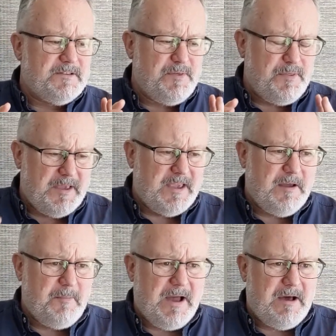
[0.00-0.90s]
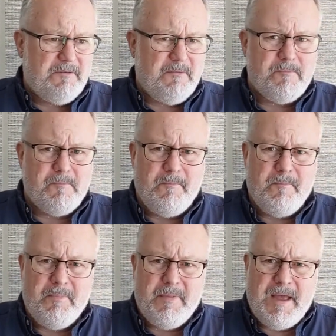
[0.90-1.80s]
thinking about
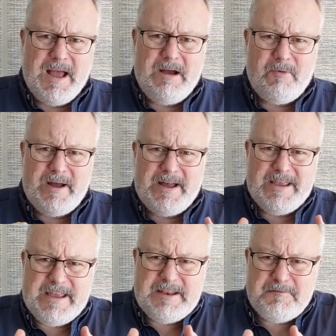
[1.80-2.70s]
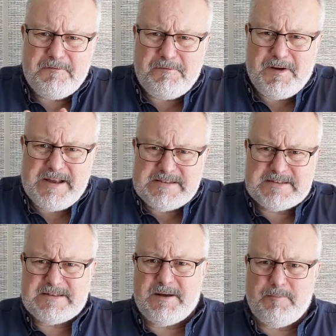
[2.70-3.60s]
how I invite
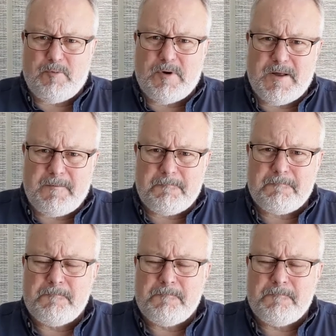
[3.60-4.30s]
someone